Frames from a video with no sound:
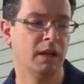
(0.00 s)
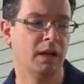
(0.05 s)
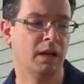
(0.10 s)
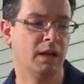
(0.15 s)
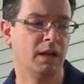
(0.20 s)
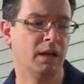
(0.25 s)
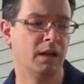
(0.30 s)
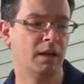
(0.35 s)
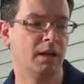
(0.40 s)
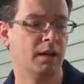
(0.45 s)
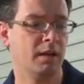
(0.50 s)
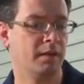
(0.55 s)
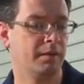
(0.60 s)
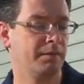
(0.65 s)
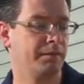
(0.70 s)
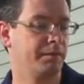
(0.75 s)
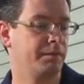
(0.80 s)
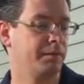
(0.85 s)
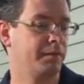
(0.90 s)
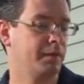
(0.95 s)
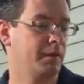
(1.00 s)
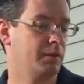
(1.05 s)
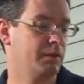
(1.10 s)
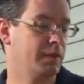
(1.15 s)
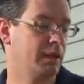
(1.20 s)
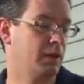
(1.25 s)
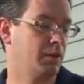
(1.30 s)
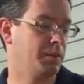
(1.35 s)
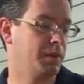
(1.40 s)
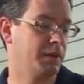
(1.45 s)
They
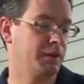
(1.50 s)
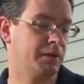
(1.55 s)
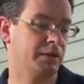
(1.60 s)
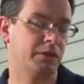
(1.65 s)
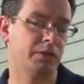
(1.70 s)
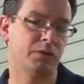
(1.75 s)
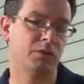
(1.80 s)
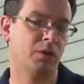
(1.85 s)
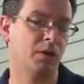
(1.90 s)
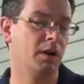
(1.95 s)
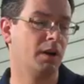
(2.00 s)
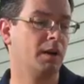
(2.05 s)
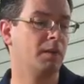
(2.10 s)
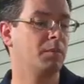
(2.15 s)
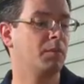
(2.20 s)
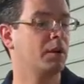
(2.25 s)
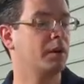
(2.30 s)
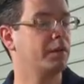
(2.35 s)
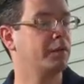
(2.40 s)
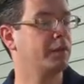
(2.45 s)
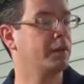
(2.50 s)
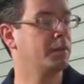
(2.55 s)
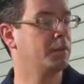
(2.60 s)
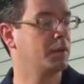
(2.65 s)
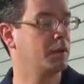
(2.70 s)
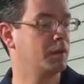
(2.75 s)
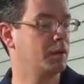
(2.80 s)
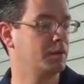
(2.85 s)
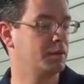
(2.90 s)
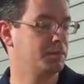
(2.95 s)
were telling me at the store I bought it
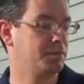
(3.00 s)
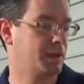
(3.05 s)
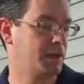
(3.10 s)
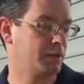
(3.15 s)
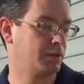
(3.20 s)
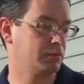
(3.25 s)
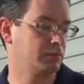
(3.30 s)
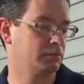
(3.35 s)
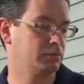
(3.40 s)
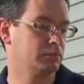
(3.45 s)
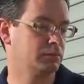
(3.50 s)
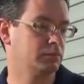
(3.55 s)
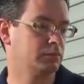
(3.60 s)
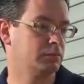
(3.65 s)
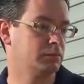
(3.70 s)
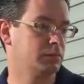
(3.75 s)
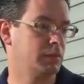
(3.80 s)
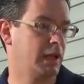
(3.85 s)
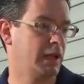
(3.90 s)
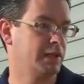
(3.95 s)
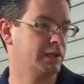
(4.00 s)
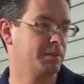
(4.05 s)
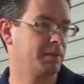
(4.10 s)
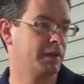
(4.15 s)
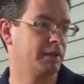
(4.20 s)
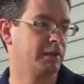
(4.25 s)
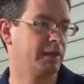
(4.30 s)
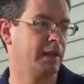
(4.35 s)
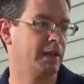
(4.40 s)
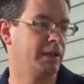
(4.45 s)
from aged
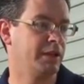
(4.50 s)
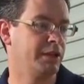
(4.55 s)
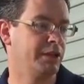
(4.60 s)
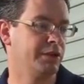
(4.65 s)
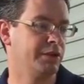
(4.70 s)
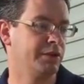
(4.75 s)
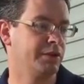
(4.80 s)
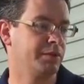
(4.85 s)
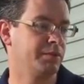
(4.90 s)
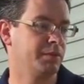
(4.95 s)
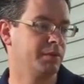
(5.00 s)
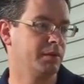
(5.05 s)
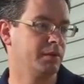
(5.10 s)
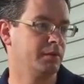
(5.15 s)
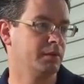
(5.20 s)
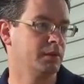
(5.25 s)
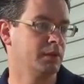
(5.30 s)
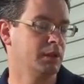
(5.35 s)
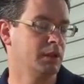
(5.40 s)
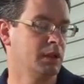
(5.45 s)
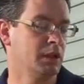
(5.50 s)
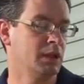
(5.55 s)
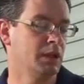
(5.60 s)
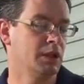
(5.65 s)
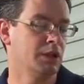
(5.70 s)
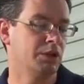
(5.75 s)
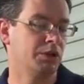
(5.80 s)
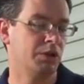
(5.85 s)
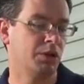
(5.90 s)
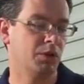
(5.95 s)
about 10 years.
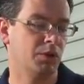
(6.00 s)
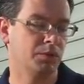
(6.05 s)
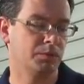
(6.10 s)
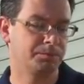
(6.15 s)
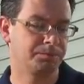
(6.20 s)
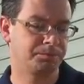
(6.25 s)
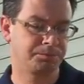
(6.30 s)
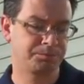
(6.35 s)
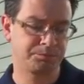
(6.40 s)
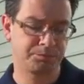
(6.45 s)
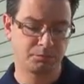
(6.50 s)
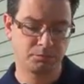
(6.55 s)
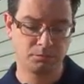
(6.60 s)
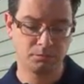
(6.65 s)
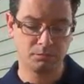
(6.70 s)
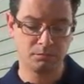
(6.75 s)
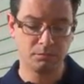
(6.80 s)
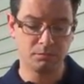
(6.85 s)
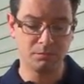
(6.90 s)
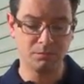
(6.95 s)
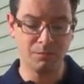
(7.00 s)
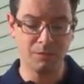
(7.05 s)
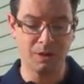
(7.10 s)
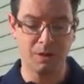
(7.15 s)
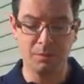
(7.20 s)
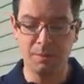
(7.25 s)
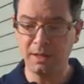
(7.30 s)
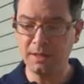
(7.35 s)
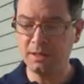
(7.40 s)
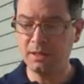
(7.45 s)
So
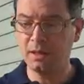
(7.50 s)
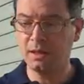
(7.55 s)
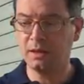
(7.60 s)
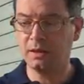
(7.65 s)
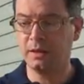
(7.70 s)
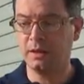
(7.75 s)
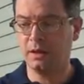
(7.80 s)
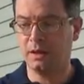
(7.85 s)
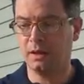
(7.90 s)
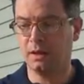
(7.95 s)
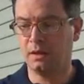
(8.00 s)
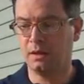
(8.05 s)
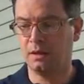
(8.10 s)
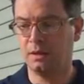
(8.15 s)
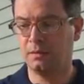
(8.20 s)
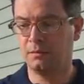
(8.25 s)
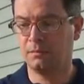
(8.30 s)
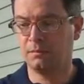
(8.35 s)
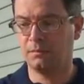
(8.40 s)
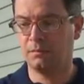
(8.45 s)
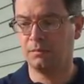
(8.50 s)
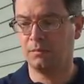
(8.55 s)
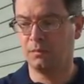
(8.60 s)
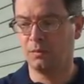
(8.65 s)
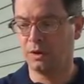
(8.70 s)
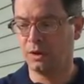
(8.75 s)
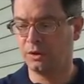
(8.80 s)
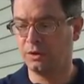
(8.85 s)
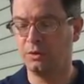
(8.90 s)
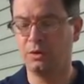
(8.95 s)
basically we're
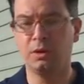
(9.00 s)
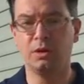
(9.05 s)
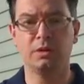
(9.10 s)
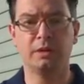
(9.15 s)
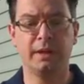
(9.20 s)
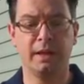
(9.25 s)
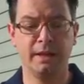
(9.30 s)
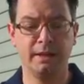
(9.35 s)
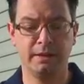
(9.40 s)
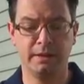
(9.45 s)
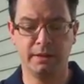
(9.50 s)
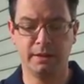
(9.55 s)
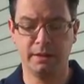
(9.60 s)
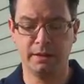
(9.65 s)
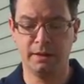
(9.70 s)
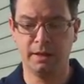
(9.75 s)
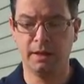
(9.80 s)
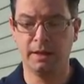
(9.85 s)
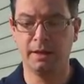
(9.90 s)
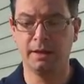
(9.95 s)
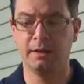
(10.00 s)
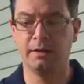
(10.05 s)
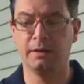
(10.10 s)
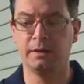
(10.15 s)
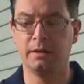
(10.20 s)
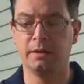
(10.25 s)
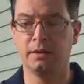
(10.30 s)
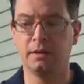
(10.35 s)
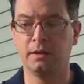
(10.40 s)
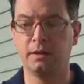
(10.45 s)
going to do a little tasting
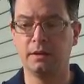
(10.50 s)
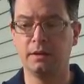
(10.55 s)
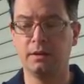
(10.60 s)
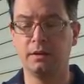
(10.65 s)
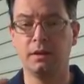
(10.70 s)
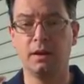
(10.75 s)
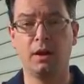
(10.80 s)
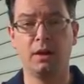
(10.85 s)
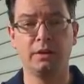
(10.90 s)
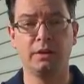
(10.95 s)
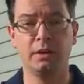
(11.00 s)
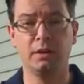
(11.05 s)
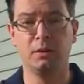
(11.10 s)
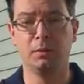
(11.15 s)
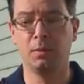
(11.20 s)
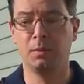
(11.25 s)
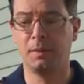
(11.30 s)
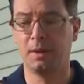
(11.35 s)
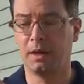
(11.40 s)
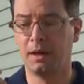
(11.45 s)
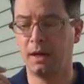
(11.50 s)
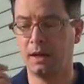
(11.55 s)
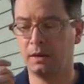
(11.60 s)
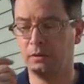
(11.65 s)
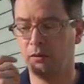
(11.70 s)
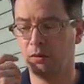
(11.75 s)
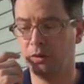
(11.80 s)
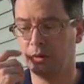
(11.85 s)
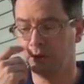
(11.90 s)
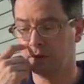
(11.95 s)
and talk to you a little bit about
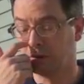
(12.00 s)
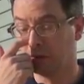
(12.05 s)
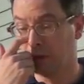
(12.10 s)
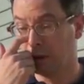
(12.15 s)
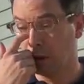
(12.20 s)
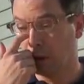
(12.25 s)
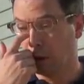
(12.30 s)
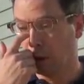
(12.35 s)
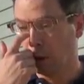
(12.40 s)
olive oils.